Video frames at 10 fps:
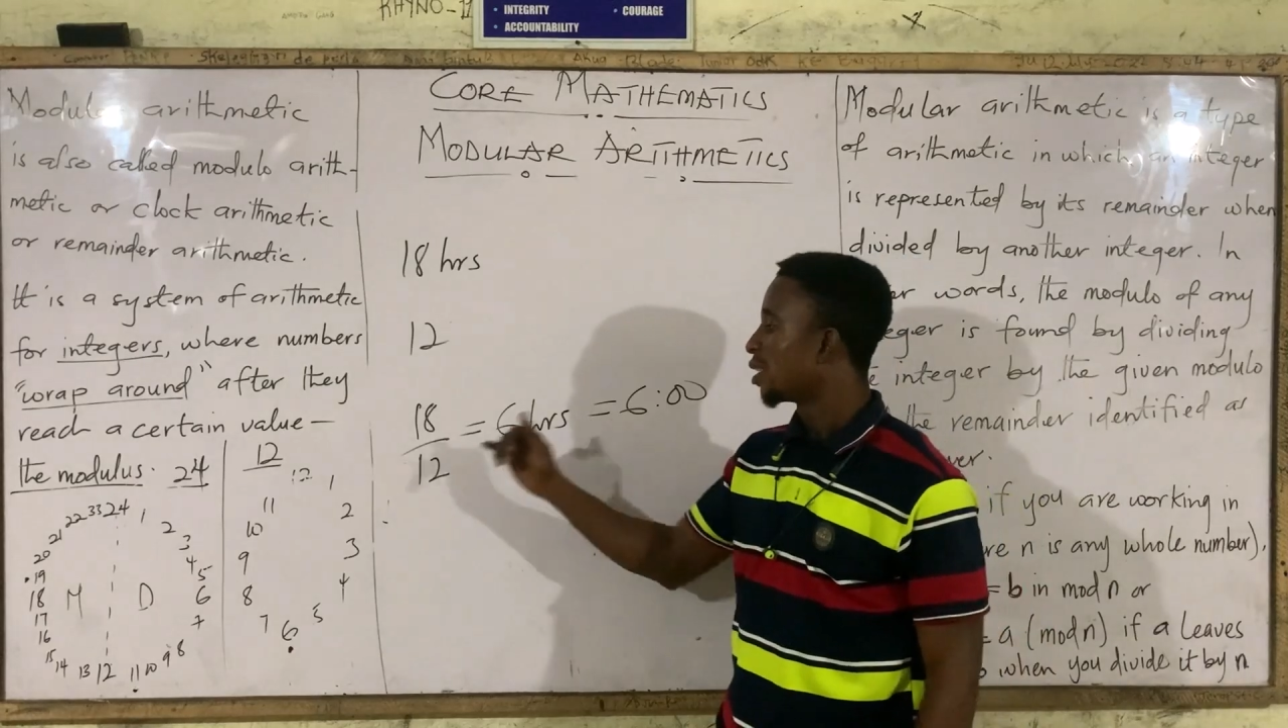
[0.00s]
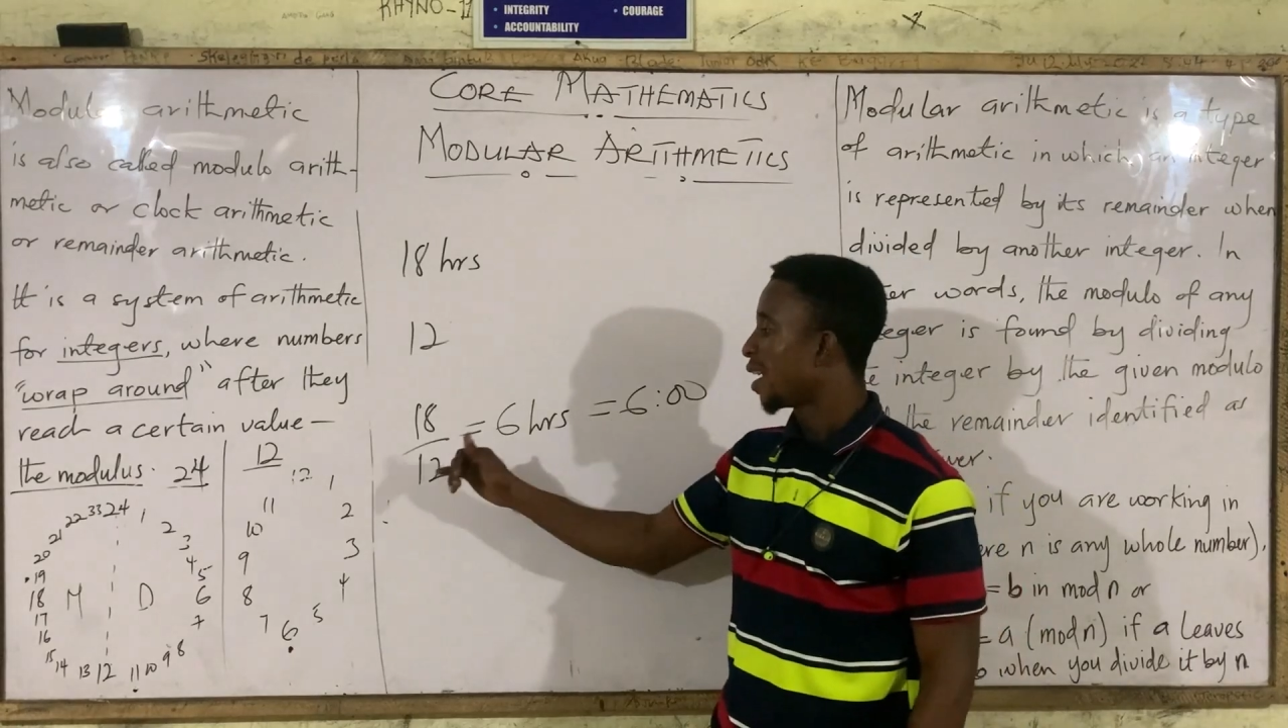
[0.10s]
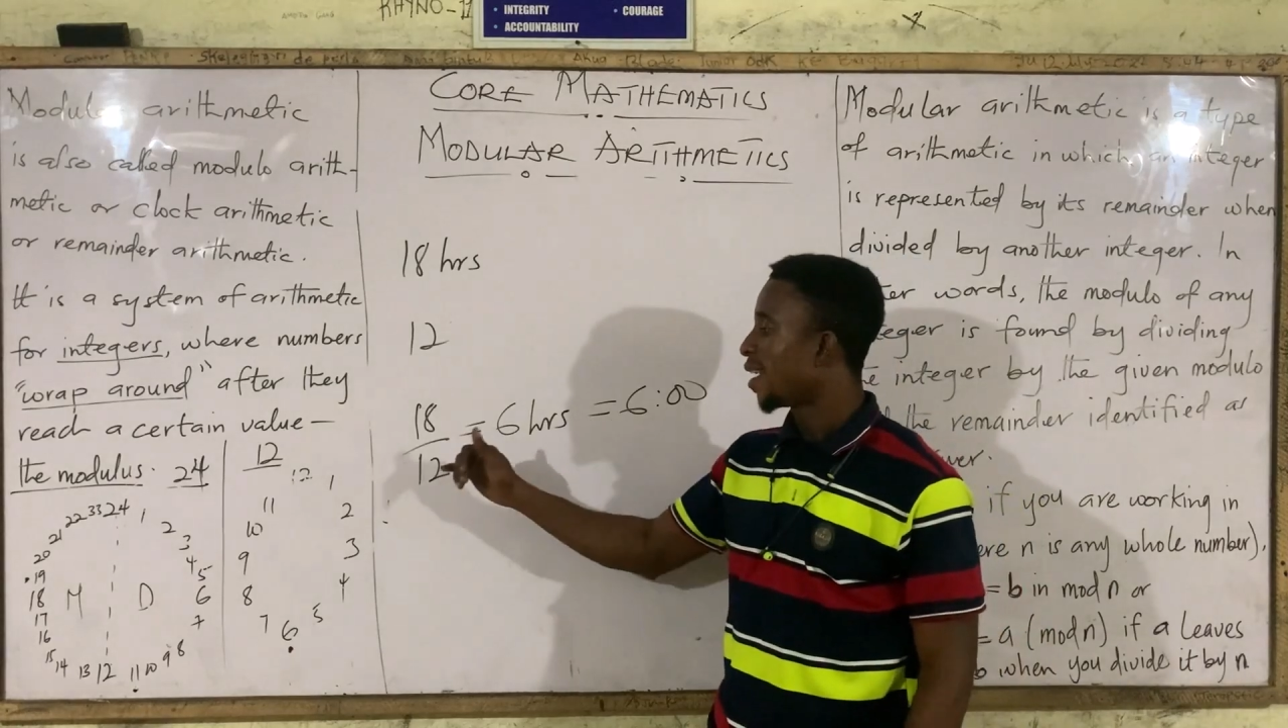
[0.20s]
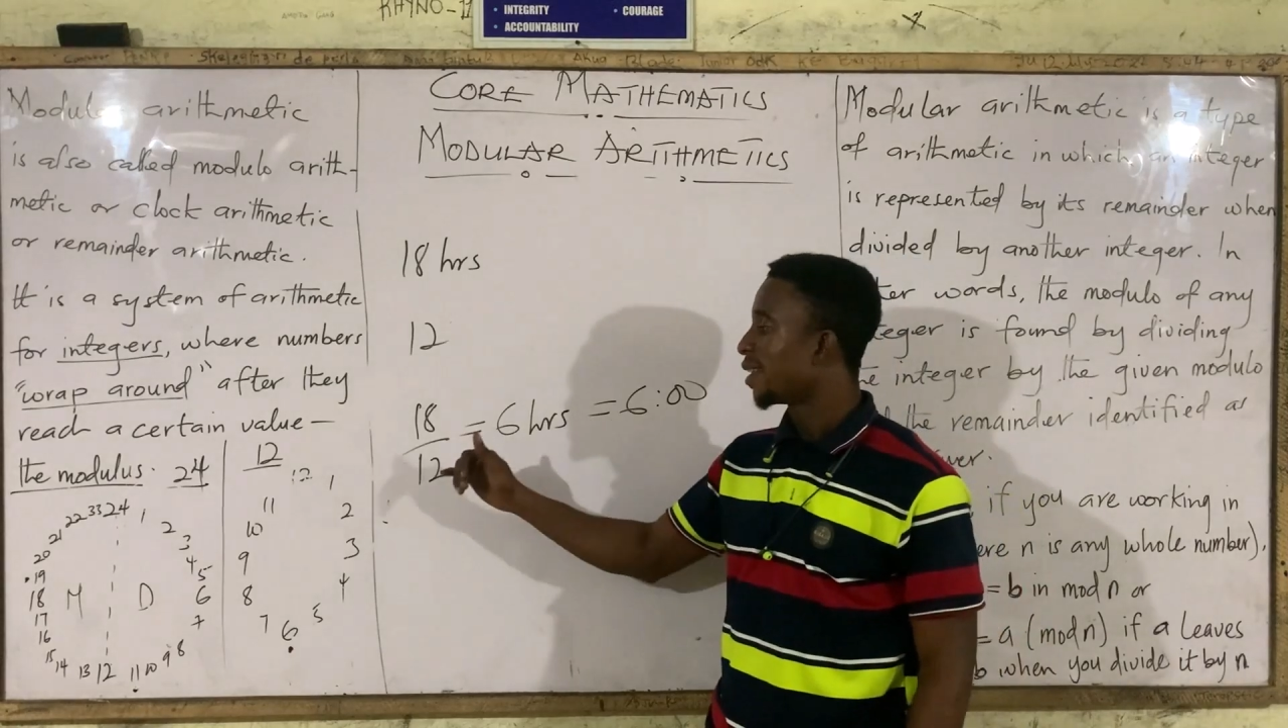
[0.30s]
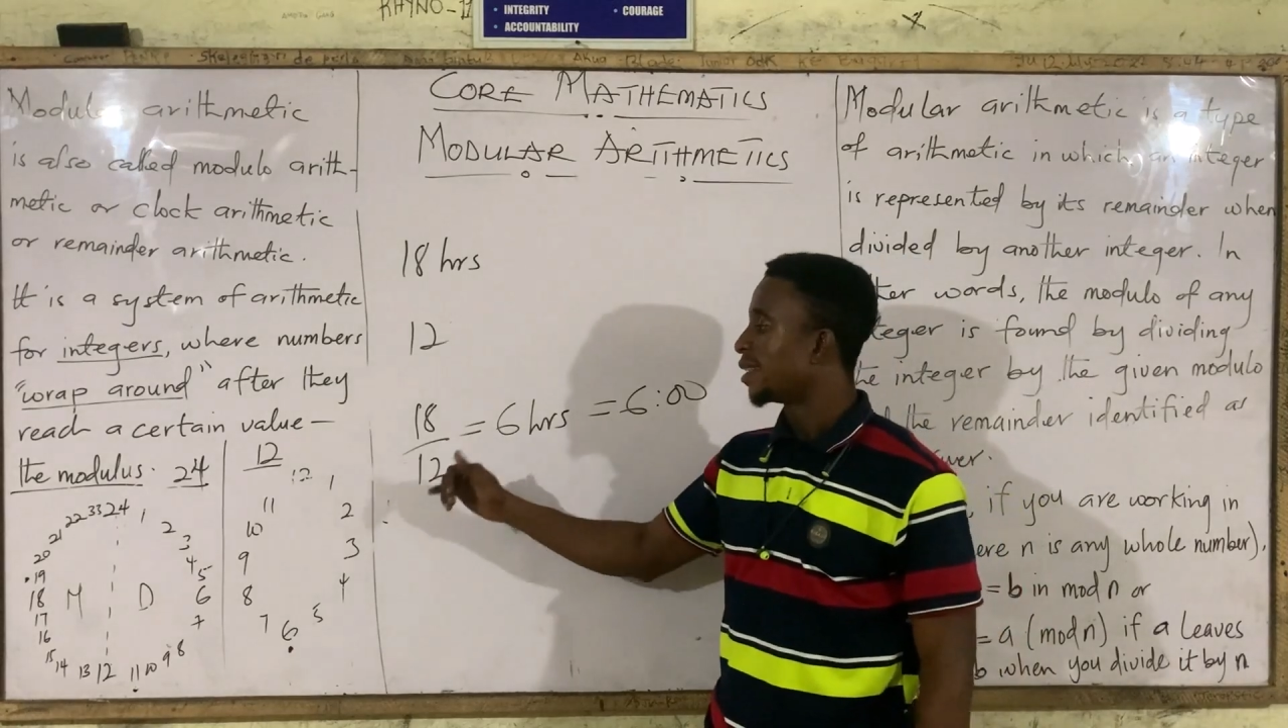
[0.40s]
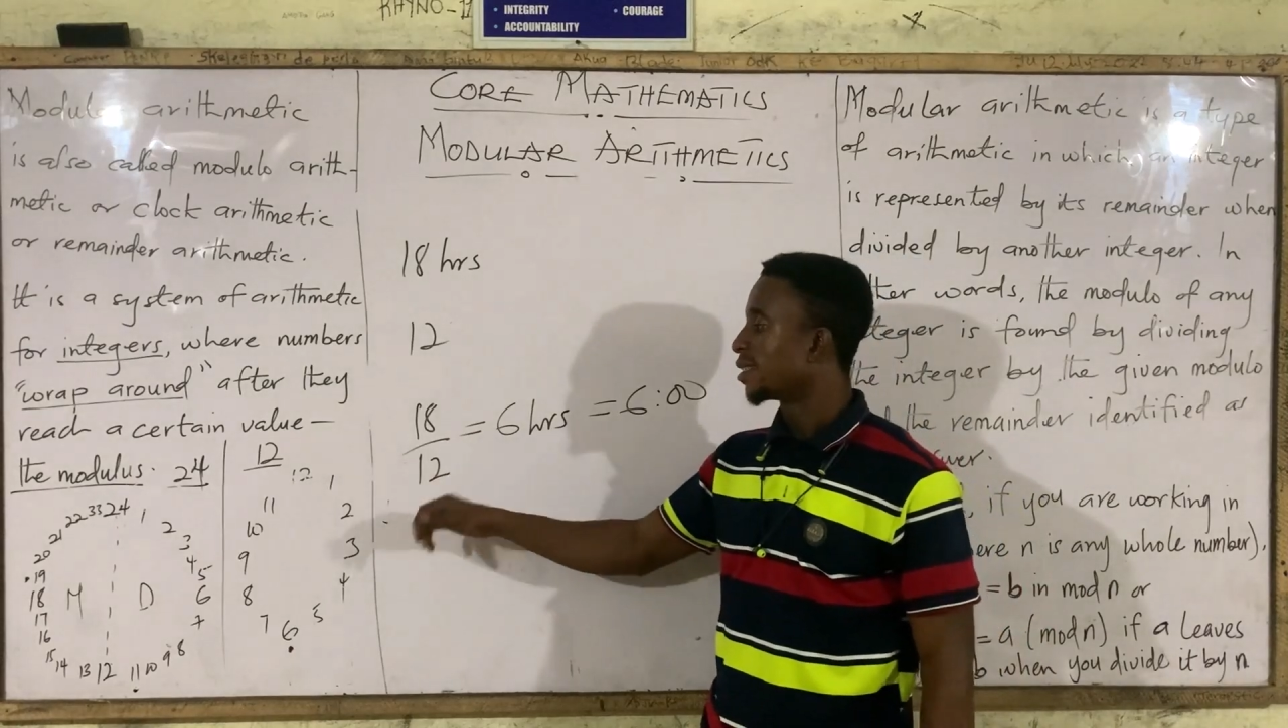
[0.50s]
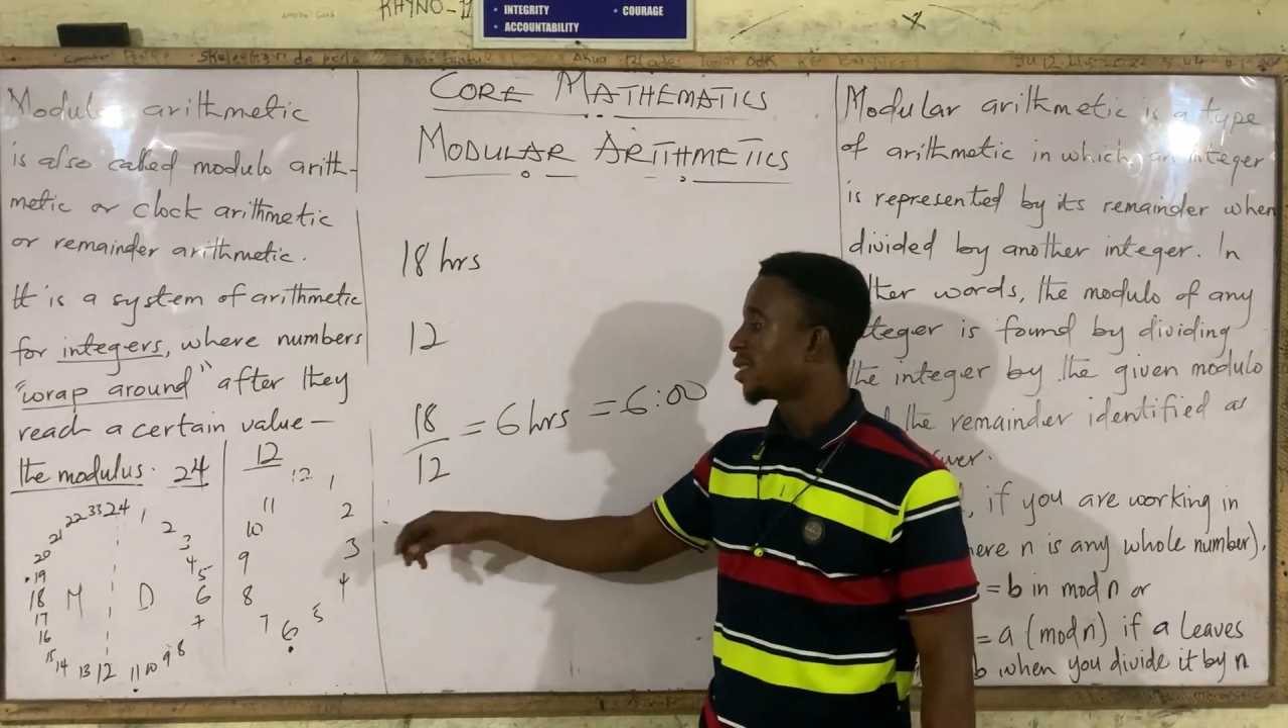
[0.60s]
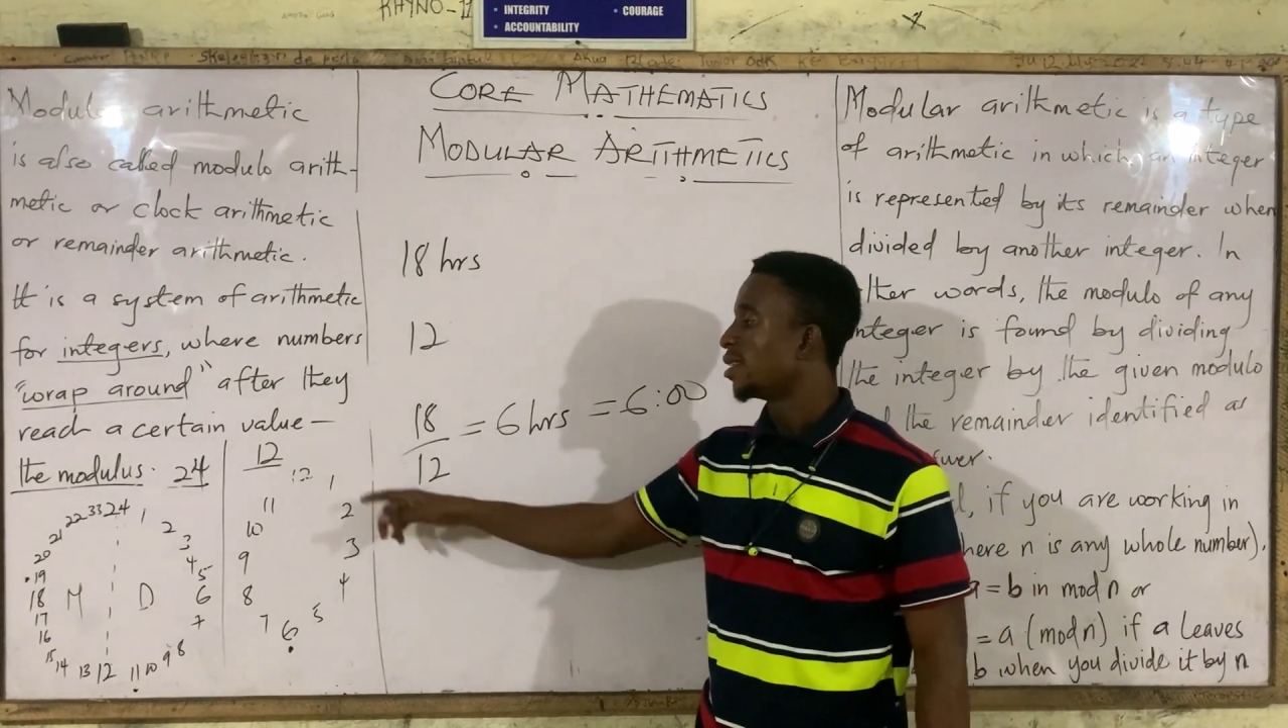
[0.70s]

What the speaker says: That is